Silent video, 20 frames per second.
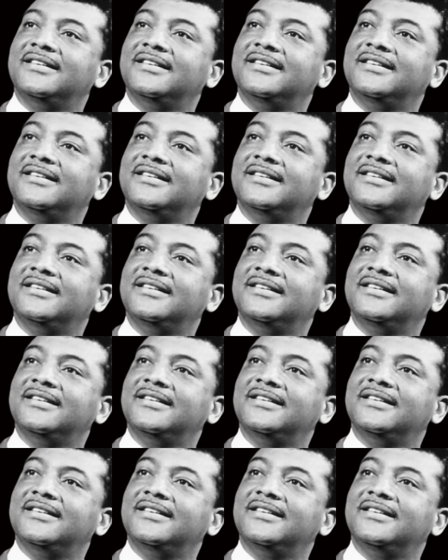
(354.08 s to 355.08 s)

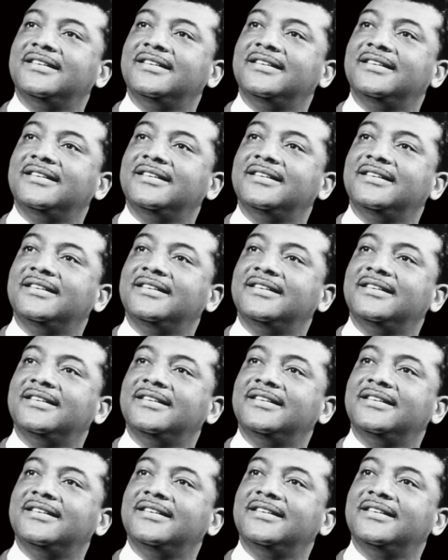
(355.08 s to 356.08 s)

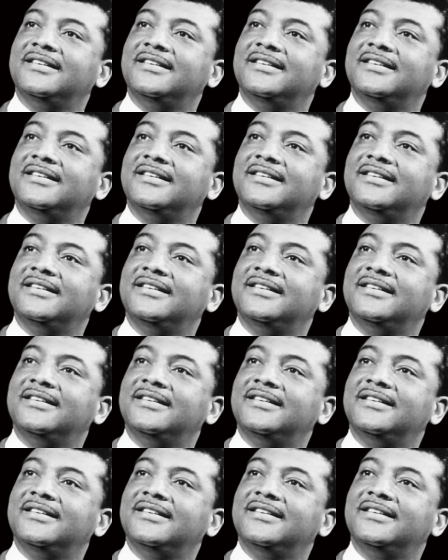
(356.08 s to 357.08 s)

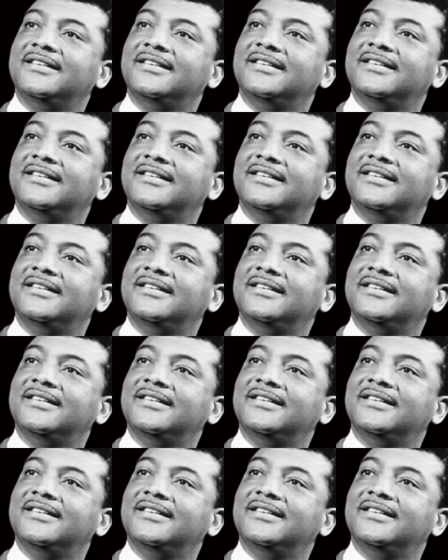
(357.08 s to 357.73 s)
(no one is talking)